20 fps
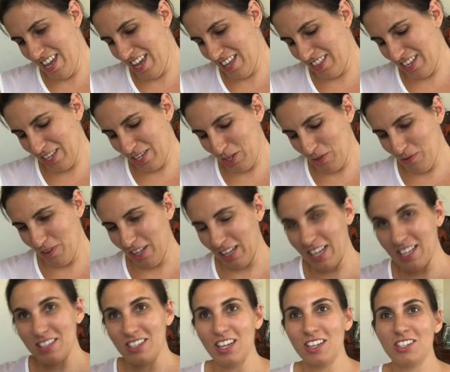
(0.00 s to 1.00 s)
I think you will.
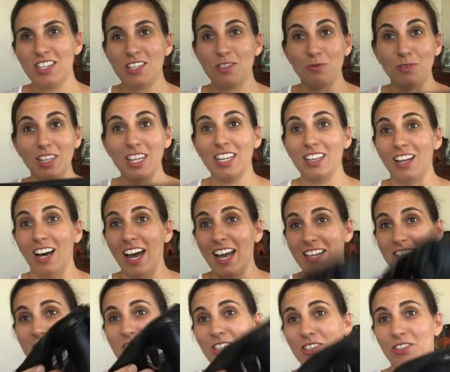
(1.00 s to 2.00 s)
It's really
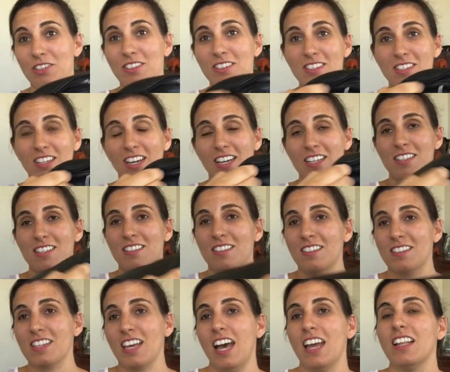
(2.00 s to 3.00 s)
light too. It's nice.
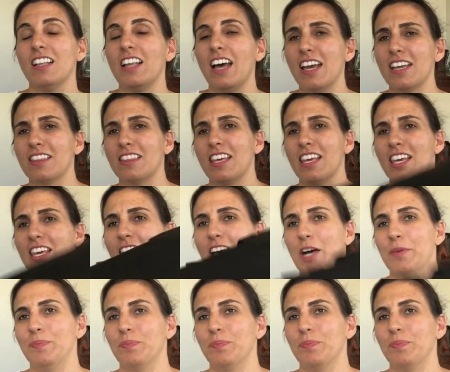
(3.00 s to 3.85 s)
It's kind of like the